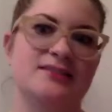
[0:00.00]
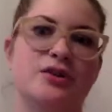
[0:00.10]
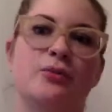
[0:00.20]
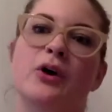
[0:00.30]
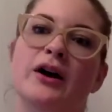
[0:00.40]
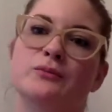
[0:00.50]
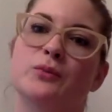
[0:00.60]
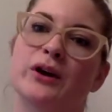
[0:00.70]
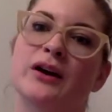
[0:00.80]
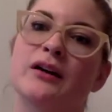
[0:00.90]
So one
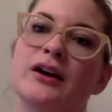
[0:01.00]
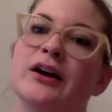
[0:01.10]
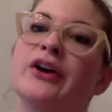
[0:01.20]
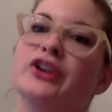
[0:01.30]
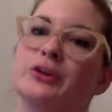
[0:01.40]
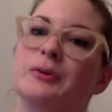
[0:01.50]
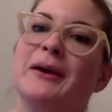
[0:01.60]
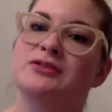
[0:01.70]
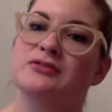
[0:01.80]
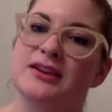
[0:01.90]
where, we
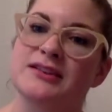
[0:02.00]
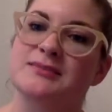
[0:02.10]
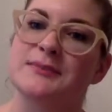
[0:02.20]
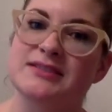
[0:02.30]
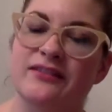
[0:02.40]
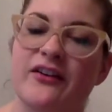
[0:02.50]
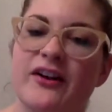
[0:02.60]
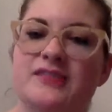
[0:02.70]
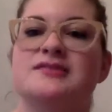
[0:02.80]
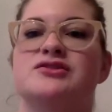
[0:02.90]
might do the explicit
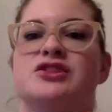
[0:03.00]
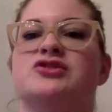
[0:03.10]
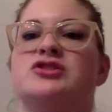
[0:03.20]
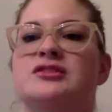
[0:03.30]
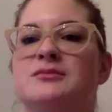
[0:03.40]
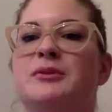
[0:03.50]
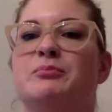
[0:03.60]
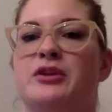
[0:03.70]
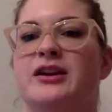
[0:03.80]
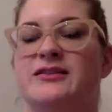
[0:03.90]
phonics instruction, and then we
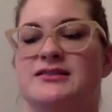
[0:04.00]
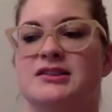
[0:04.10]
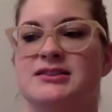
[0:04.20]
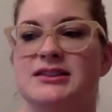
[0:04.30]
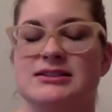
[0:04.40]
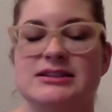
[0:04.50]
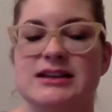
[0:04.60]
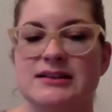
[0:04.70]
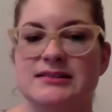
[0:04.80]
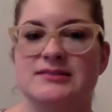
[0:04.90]
bring in this authentic
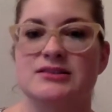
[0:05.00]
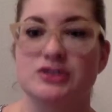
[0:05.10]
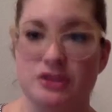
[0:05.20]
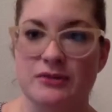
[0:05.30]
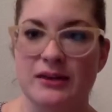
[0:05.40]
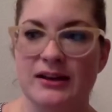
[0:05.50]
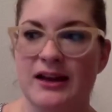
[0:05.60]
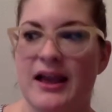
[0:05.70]
text to do it,